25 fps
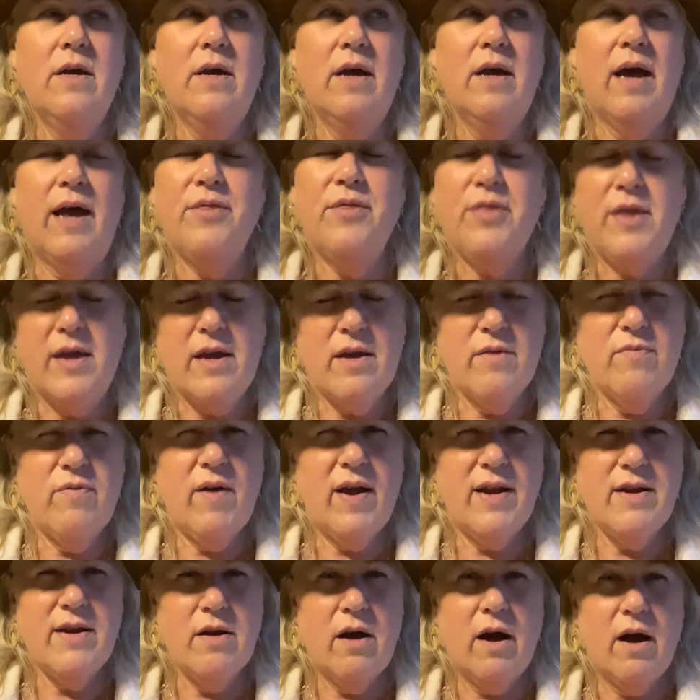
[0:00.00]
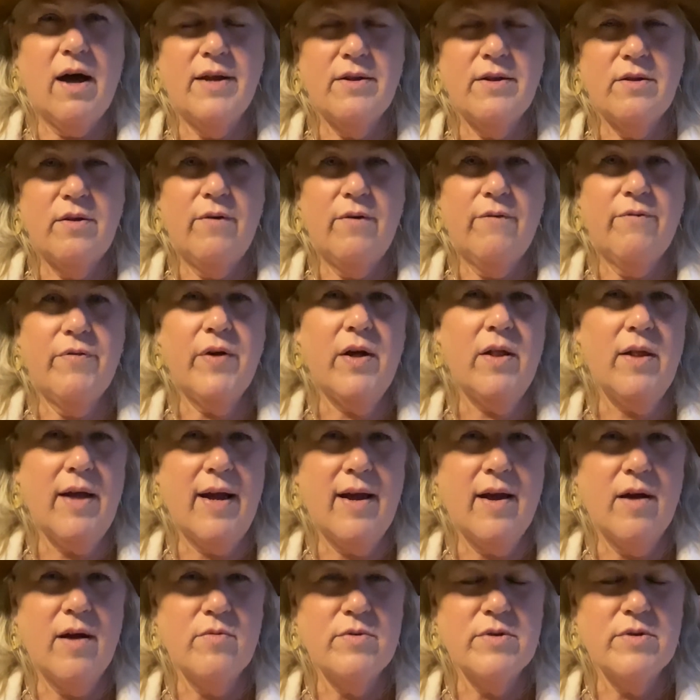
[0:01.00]
I think if I not felt
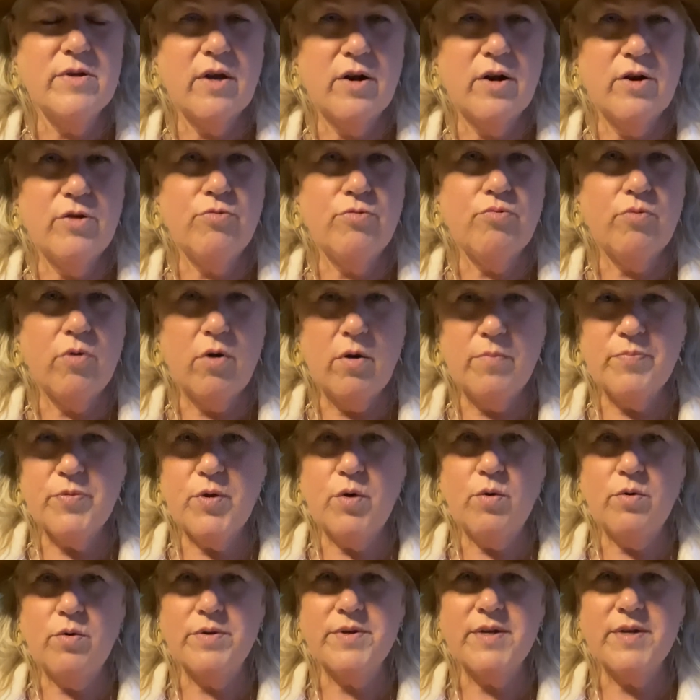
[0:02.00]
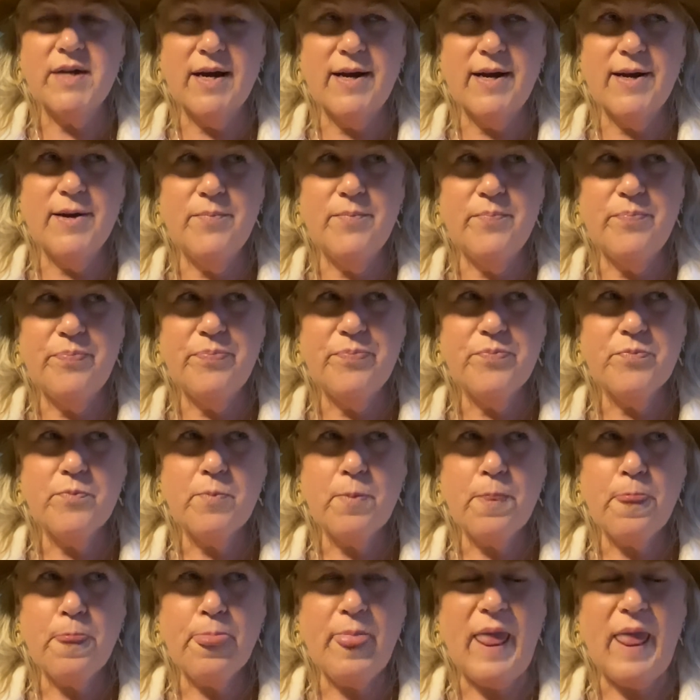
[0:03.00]
like I was going to throw up the whole time,
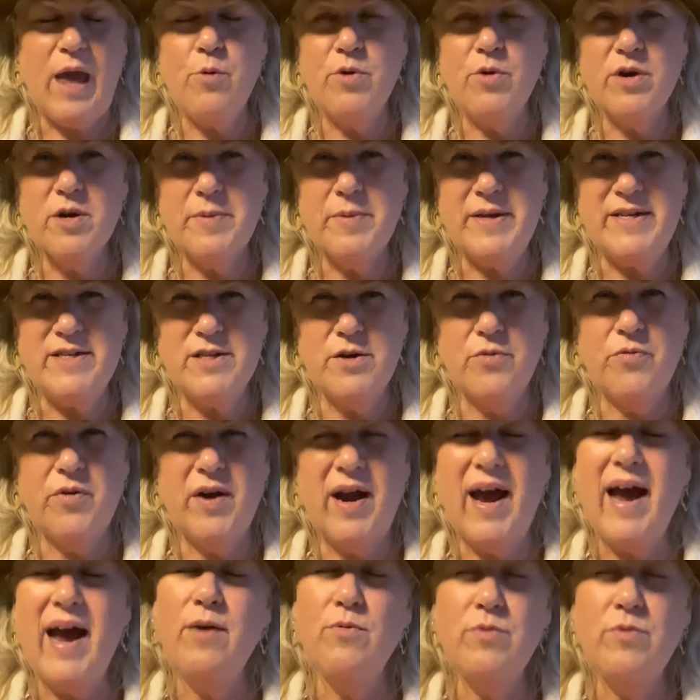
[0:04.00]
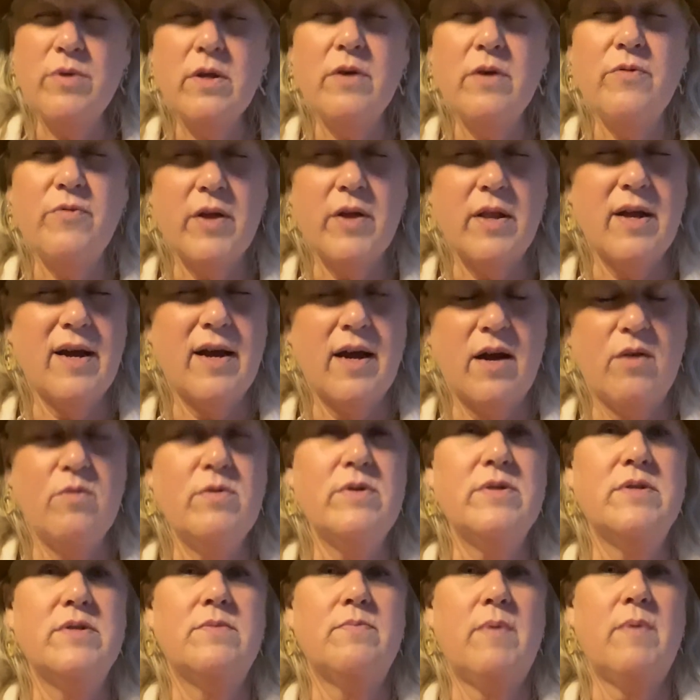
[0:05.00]
it would have been different. I really felt like I
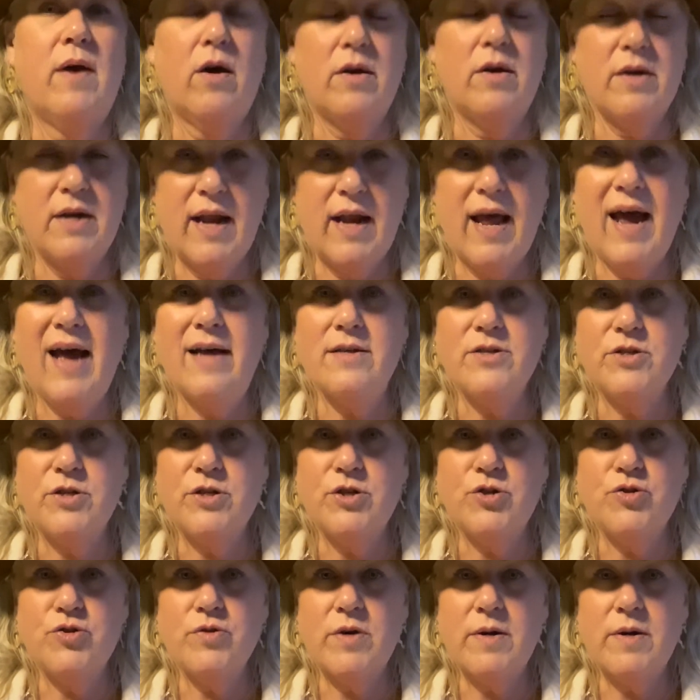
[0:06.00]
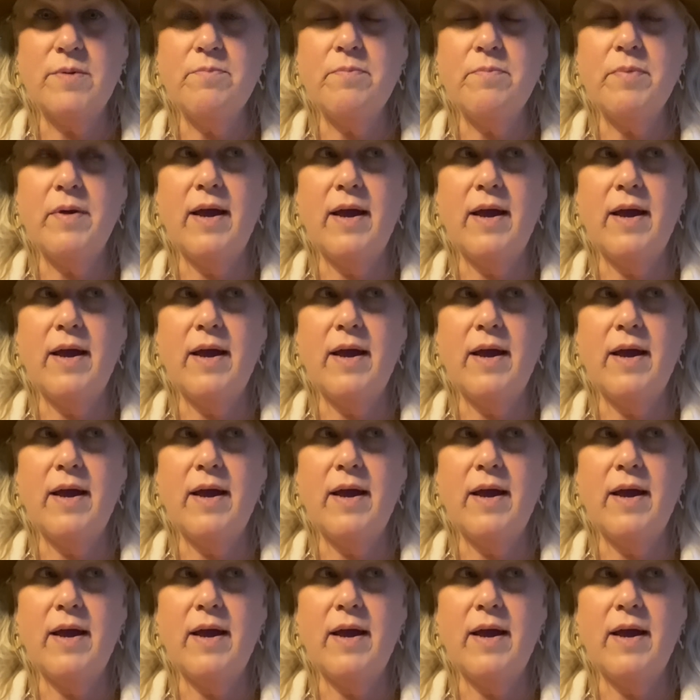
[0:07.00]
was on an acid trip.